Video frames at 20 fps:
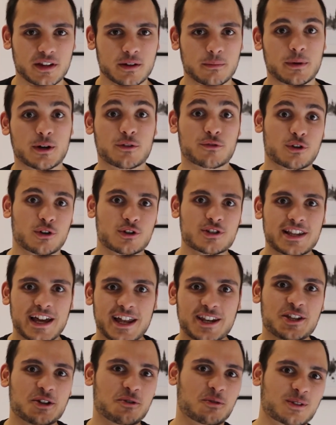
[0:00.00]
But of course
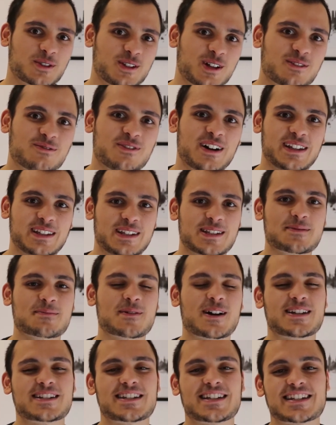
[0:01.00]
then you would not find these
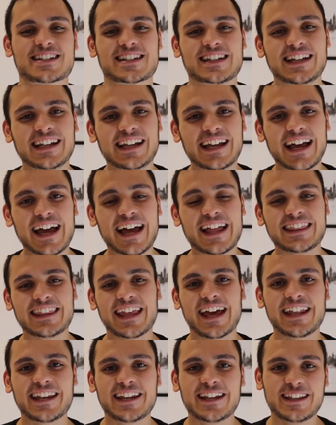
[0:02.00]
prices. And
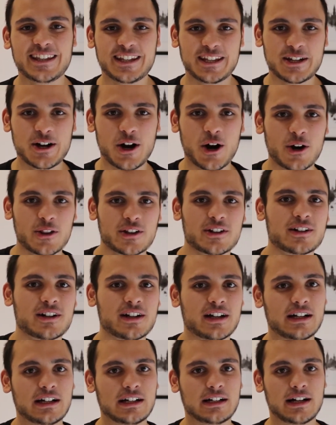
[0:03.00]
then the
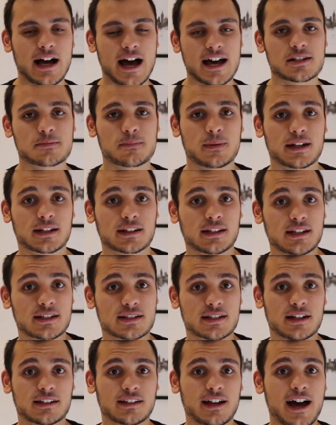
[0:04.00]
other aspect
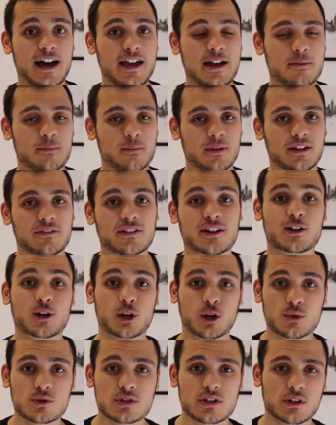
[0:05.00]
is that I am even
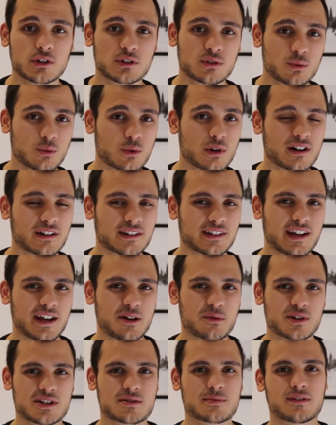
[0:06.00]
closer to work than I
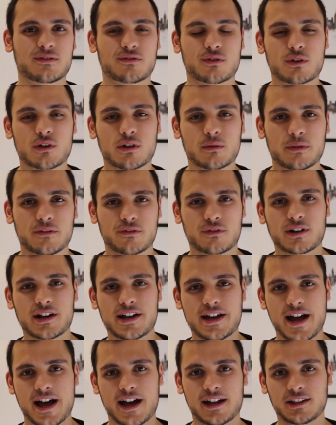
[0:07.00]
was before. Before
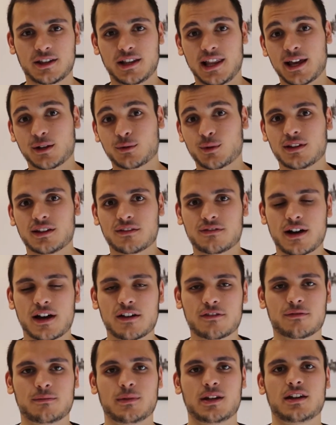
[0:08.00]
I had like
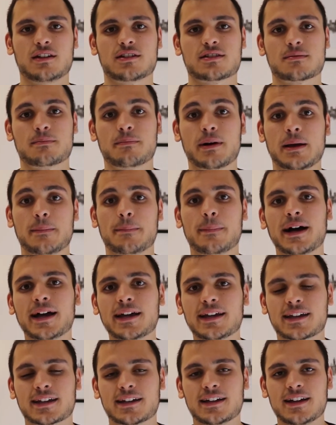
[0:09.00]
25 minutes by
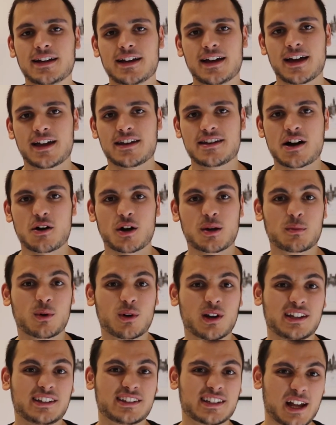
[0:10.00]
bike, and now I'm
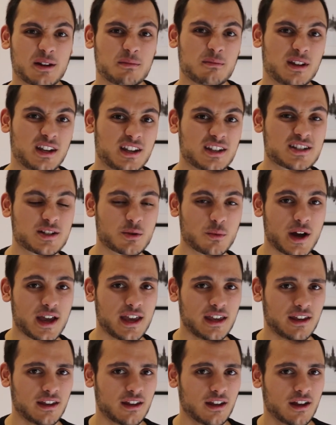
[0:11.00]
only 10 minutes
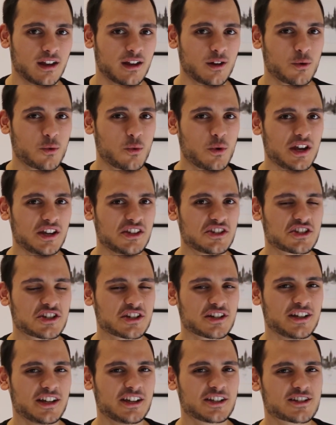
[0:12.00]
away,
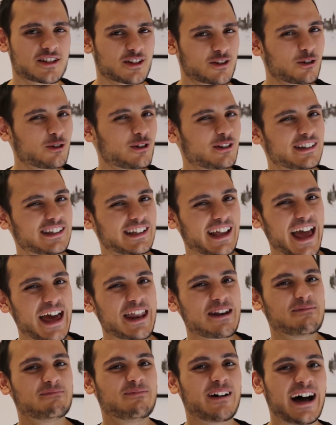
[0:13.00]
which is good
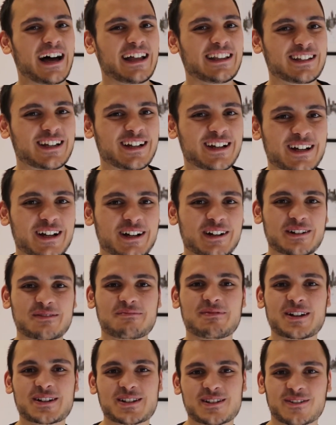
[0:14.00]
and bad. Good
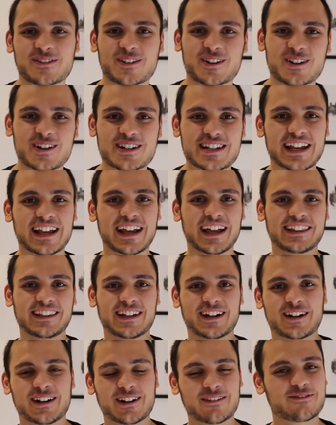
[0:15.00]
because of course I get
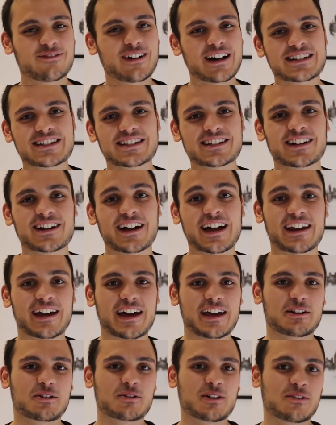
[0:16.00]
there faster and
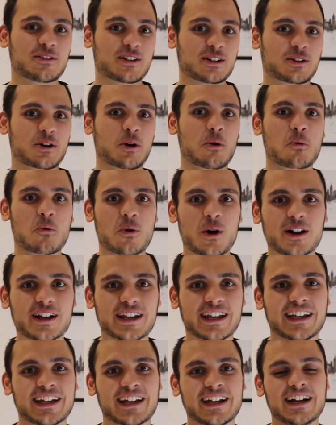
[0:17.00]
I could even go
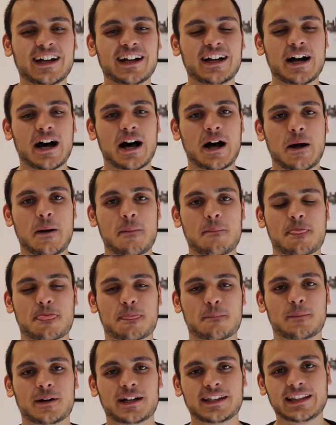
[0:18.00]
walking,
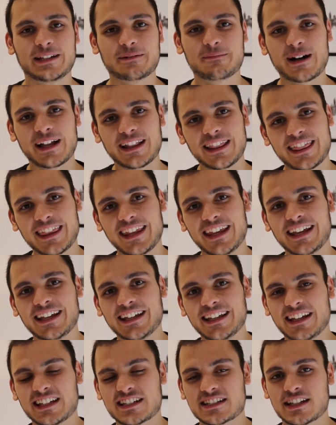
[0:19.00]
but the bad
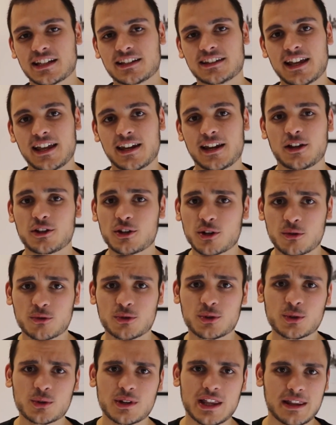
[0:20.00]
thing is that then I
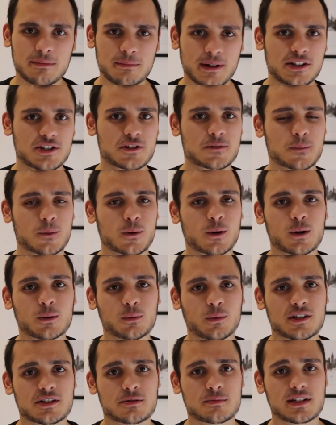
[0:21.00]
don't do that much
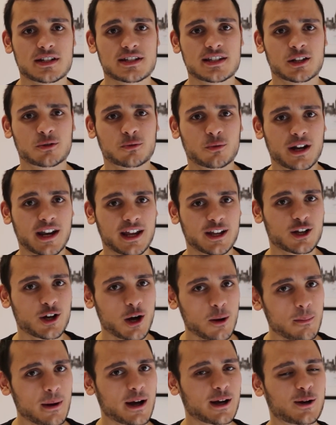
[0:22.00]
sport, which means that when I
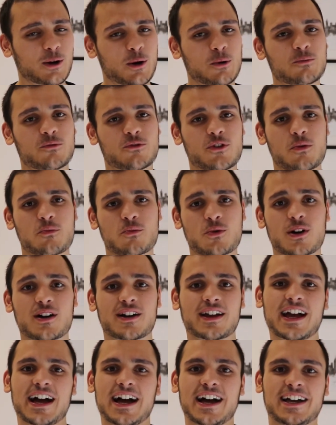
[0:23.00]
come back home from
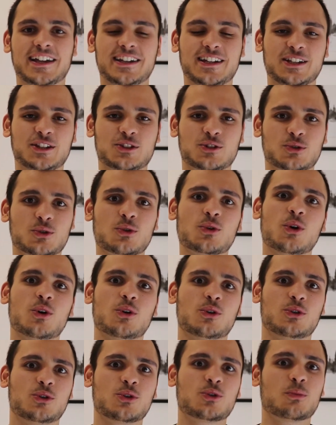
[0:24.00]
work I need
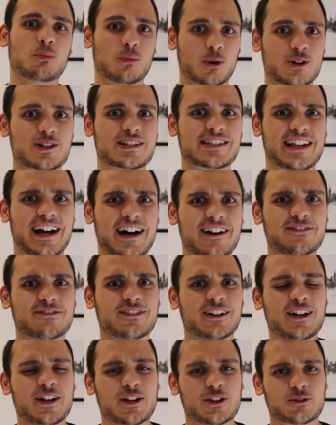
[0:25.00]
to do more
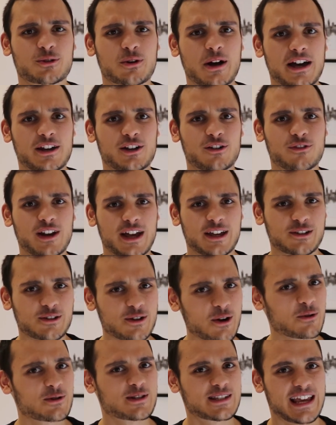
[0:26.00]
stuff to kind of like
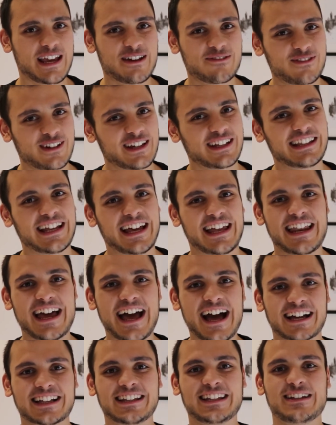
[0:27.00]
stay fit and
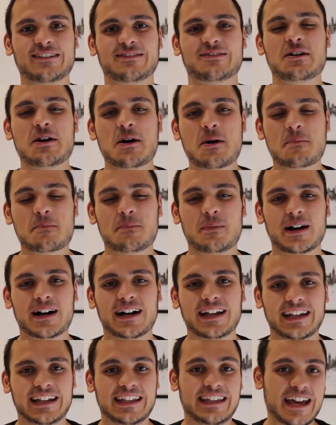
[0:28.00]
active.
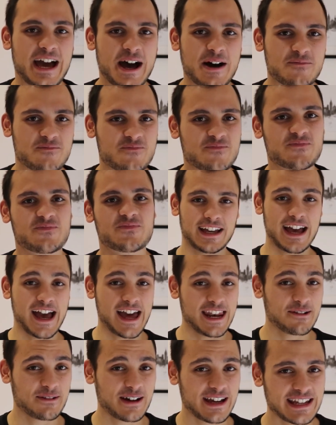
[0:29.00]
But yeah,
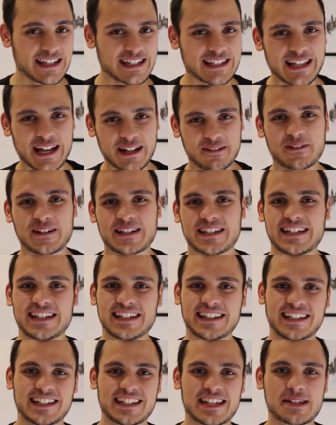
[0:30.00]
anyways, that was
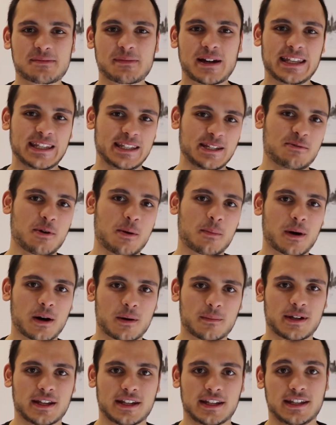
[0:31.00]
it. This is my new
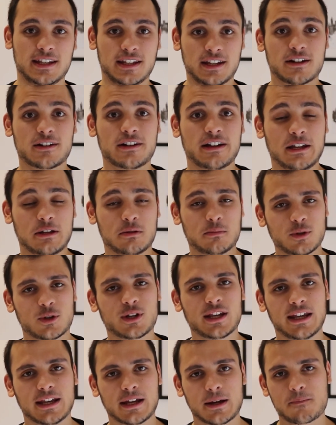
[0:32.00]
apartment here in
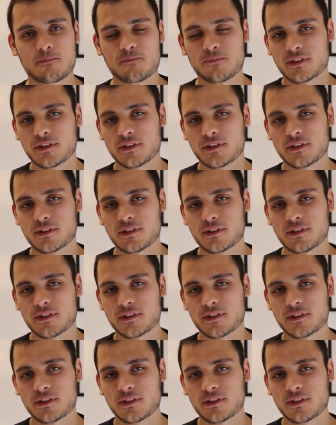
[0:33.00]
Munich.